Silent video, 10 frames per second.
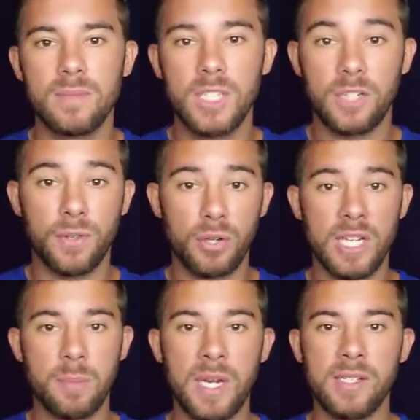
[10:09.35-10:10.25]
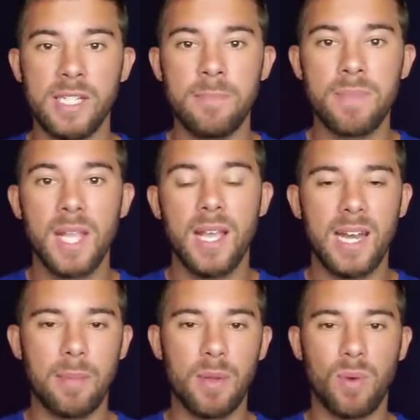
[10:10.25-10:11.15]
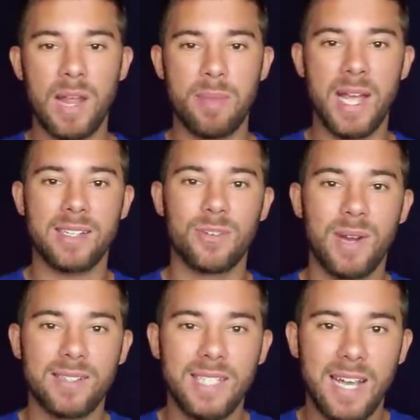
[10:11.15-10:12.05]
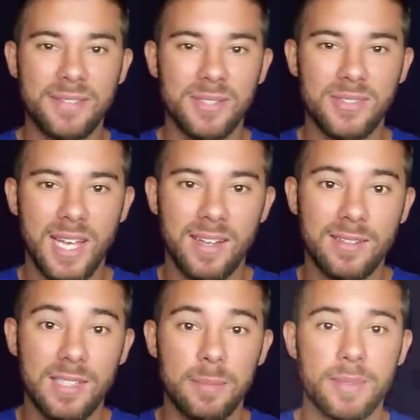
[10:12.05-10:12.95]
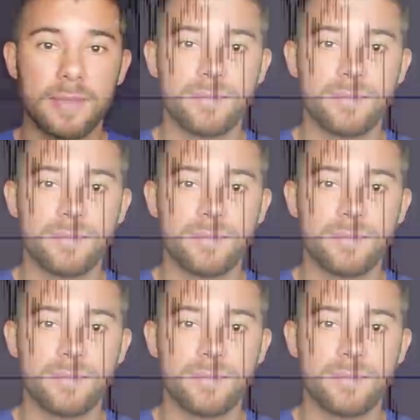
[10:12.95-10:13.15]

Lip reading: just for transparency, and I'll be right back directly after that clip.